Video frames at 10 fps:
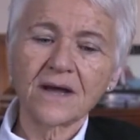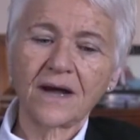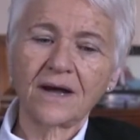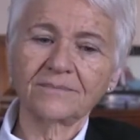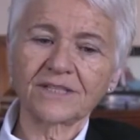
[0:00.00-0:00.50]

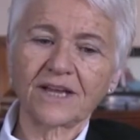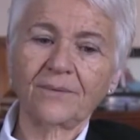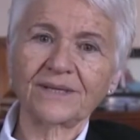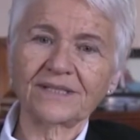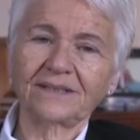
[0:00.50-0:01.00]
to
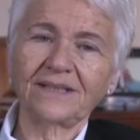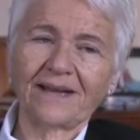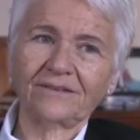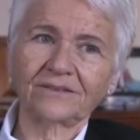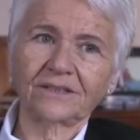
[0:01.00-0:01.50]
go into
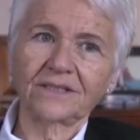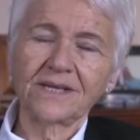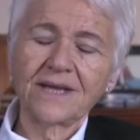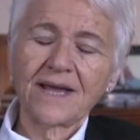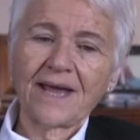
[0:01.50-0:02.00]
cloud.
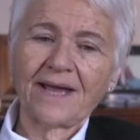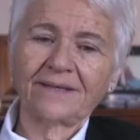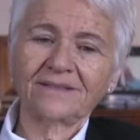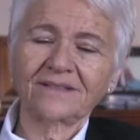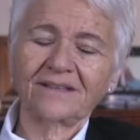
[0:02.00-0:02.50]

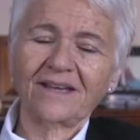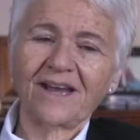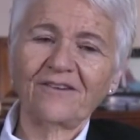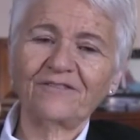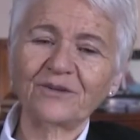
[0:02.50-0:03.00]
And
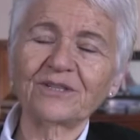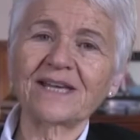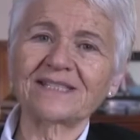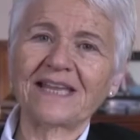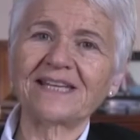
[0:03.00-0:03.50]
a few
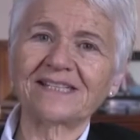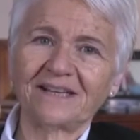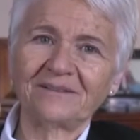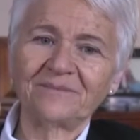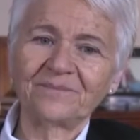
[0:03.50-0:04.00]
days
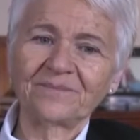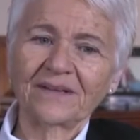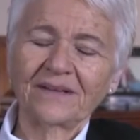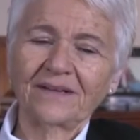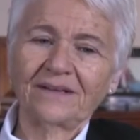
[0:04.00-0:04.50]
later,
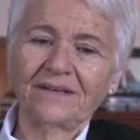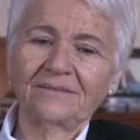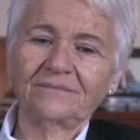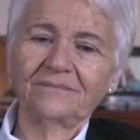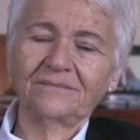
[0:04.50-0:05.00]

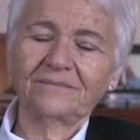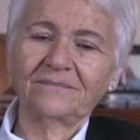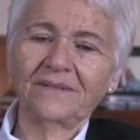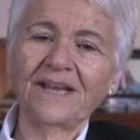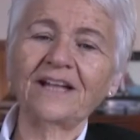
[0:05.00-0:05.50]
an
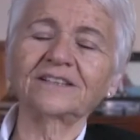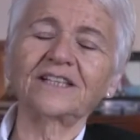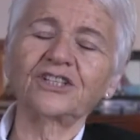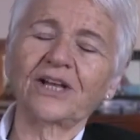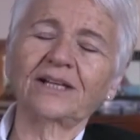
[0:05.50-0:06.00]

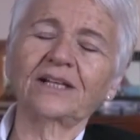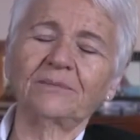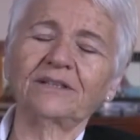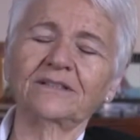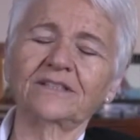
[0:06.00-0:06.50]
elderly
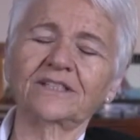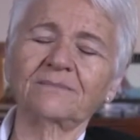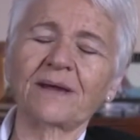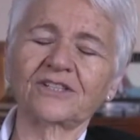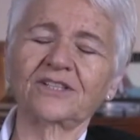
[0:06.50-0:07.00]
gentleman
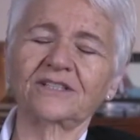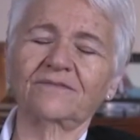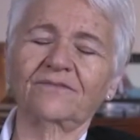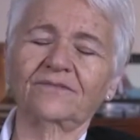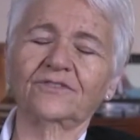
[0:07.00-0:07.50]
smashed his
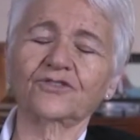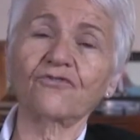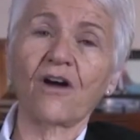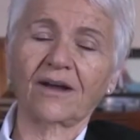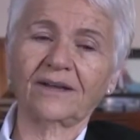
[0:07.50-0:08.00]

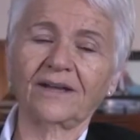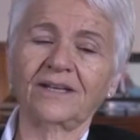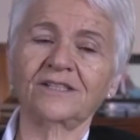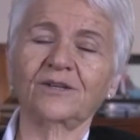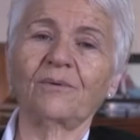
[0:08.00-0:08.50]
truck
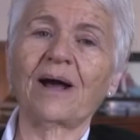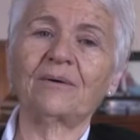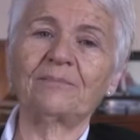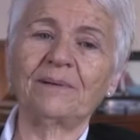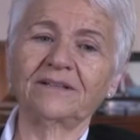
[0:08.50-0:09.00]
into
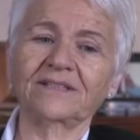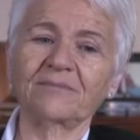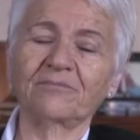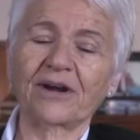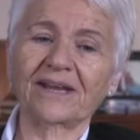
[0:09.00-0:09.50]
our
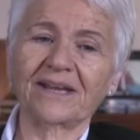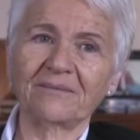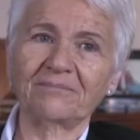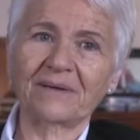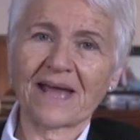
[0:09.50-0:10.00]
building, breaking a
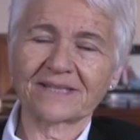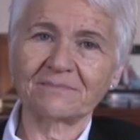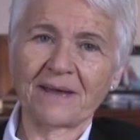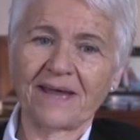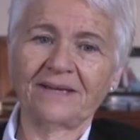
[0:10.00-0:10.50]
gas
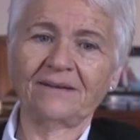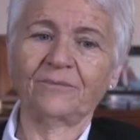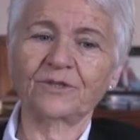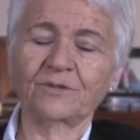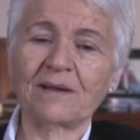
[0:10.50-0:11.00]
main,
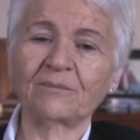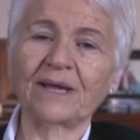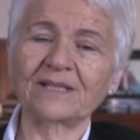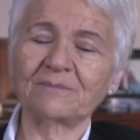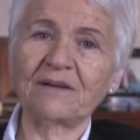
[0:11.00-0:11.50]
which meant we
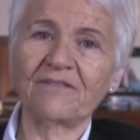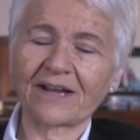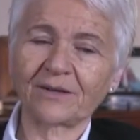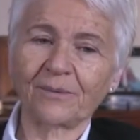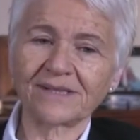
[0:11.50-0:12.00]
had to be
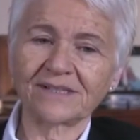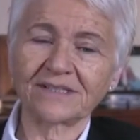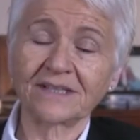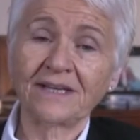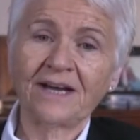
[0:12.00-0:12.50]
evacuated,
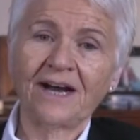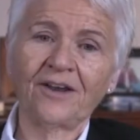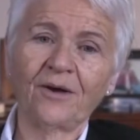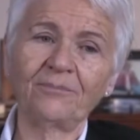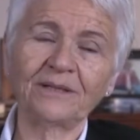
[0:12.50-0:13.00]
and
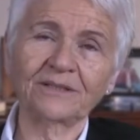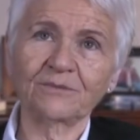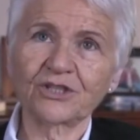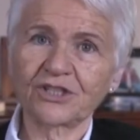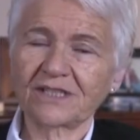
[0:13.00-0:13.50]
our building
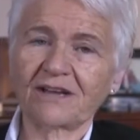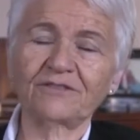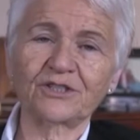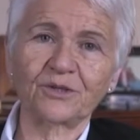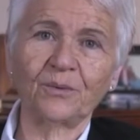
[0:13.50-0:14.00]
was shut down for
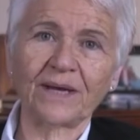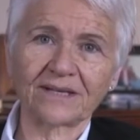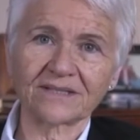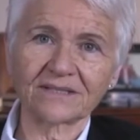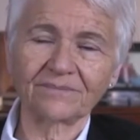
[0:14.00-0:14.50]
2
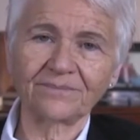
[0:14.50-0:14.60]
weeks.